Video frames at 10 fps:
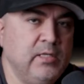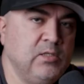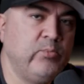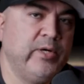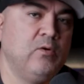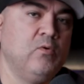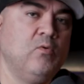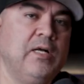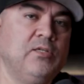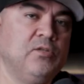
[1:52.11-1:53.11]
It is a pretty cool
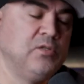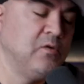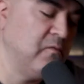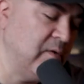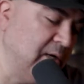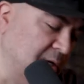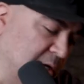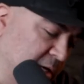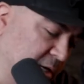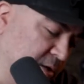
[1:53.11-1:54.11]
watch, so far
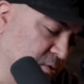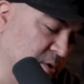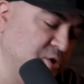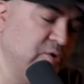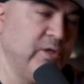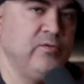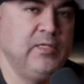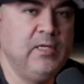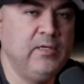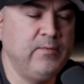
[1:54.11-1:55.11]
I do enjoy
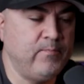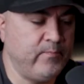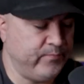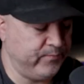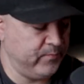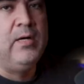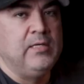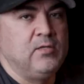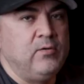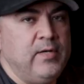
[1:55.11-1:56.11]
using it. All
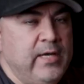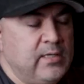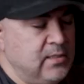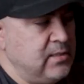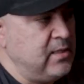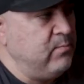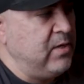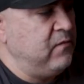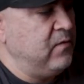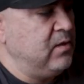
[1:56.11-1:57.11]
right, so next in
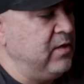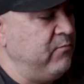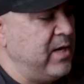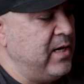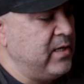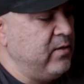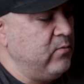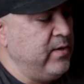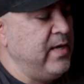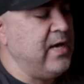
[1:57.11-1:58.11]
my front left
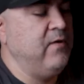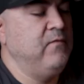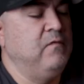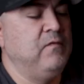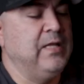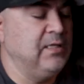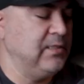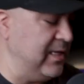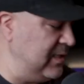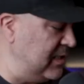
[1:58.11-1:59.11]
pocket, we have the
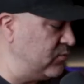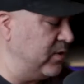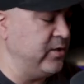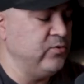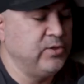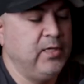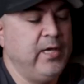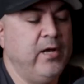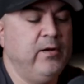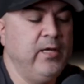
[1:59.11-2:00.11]
flashlight. That's where I usually
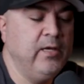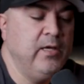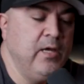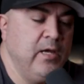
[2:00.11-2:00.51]
carry it.